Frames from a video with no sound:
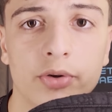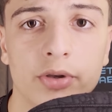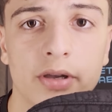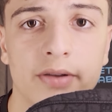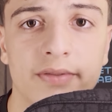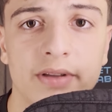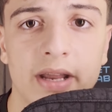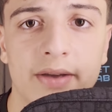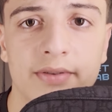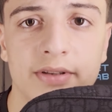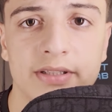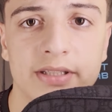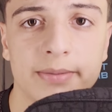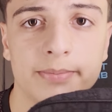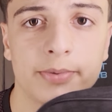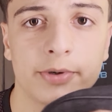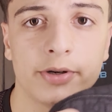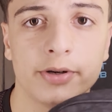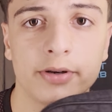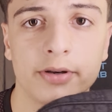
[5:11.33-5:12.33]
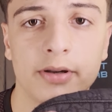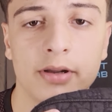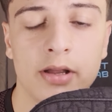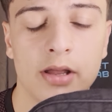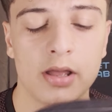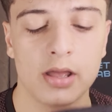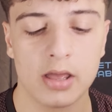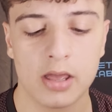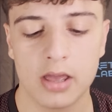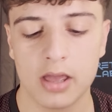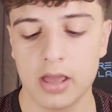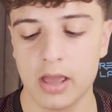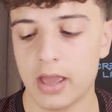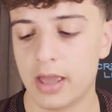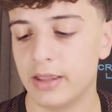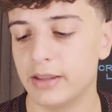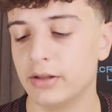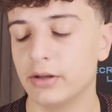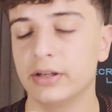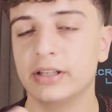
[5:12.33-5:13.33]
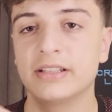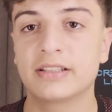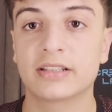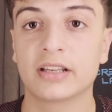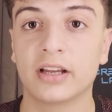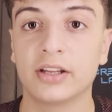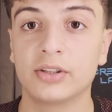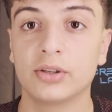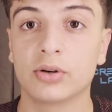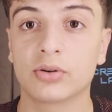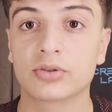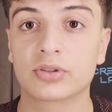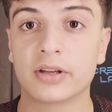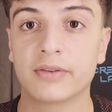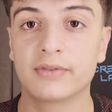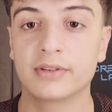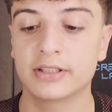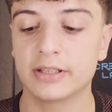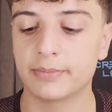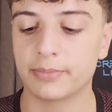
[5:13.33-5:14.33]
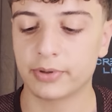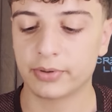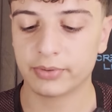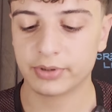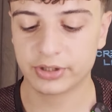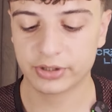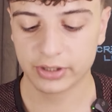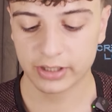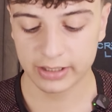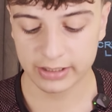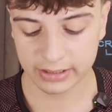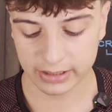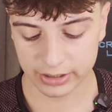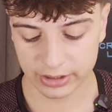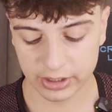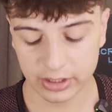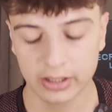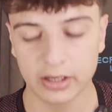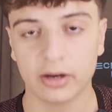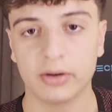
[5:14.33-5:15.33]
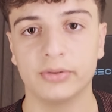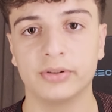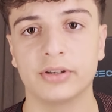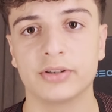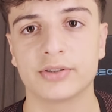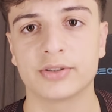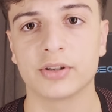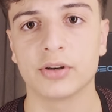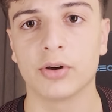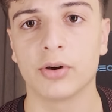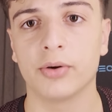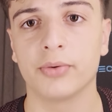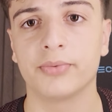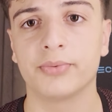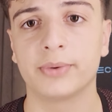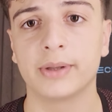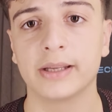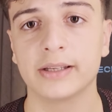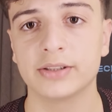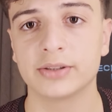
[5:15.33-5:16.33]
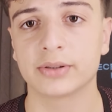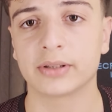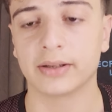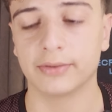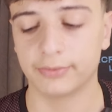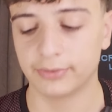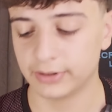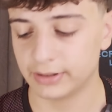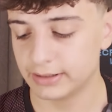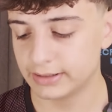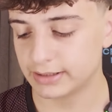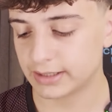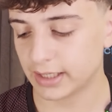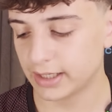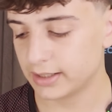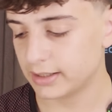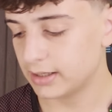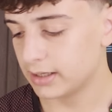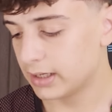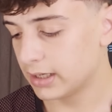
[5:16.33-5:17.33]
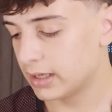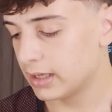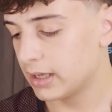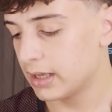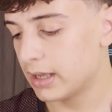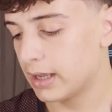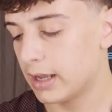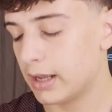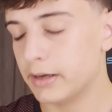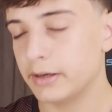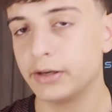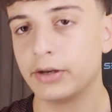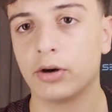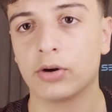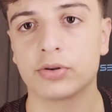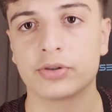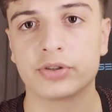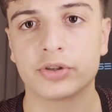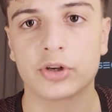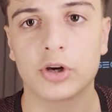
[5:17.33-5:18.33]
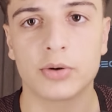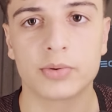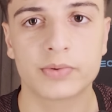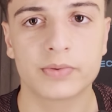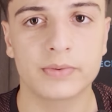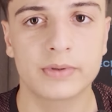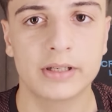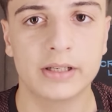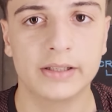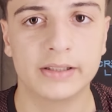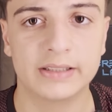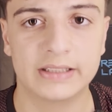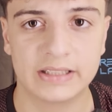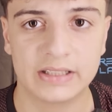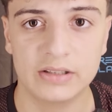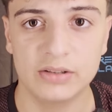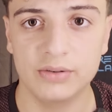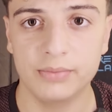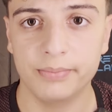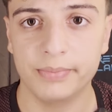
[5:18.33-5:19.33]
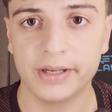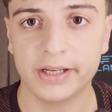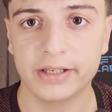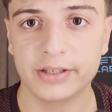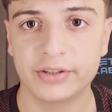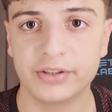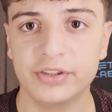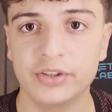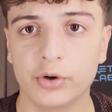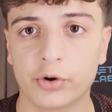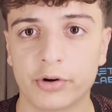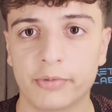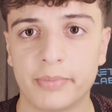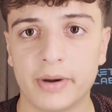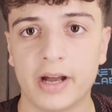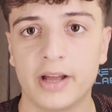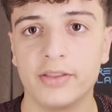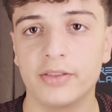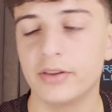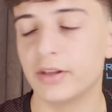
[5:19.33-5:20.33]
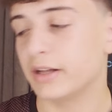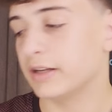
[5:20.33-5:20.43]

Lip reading: You even have a zipper, and inside you also have a zipper, which you guys can check out. There's a lot of things you can fit inside, and it also comes with this big Dior band.